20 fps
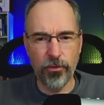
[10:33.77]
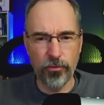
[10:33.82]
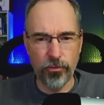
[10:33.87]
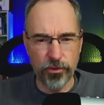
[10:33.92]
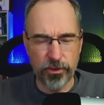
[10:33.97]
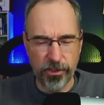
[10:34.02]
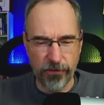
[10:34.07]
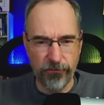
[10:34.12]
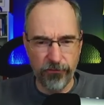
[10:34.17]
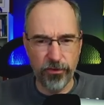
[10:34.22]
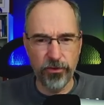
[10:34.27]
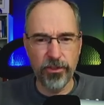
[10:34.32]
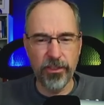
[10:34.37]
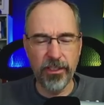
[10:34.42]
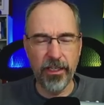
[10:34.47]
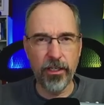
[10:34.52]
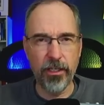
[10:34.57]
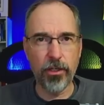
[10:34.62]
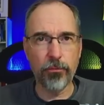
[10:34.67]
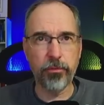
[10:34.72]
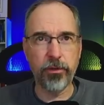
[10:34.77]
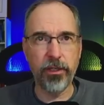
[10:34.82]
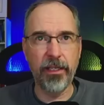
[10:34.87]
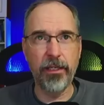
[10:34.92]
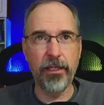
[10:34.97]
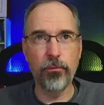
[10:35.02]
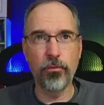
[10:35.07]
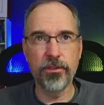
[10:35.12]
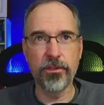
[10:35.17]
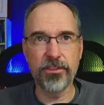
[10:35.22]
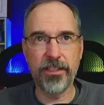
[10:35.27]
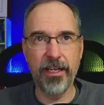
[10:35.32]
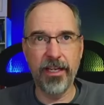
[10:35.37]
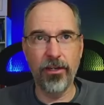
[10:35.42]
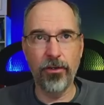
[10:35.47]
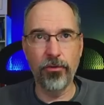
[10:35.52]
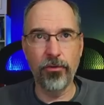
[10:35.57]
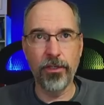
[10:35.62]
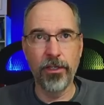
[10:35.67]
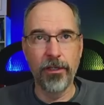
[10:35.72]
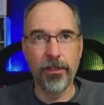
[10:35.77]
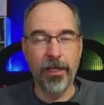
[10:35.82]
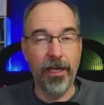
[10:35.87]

civilian airplane was downed,